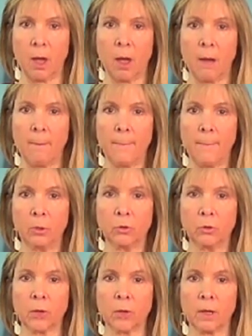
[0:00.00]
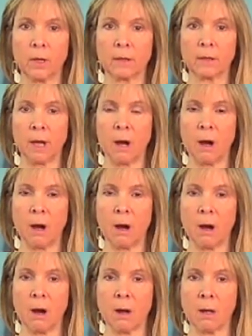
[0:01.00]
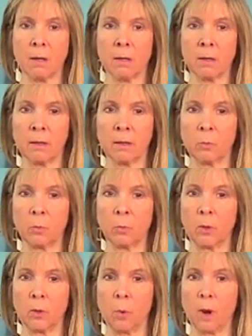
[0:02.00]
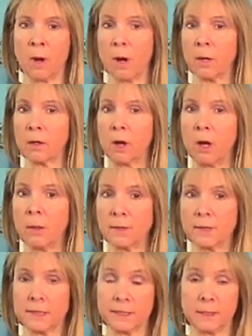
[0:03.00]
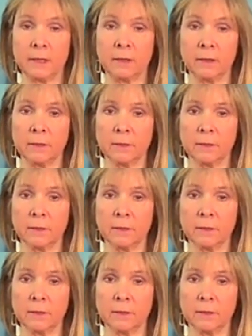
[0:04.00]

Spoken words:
Mudras are what are called seals,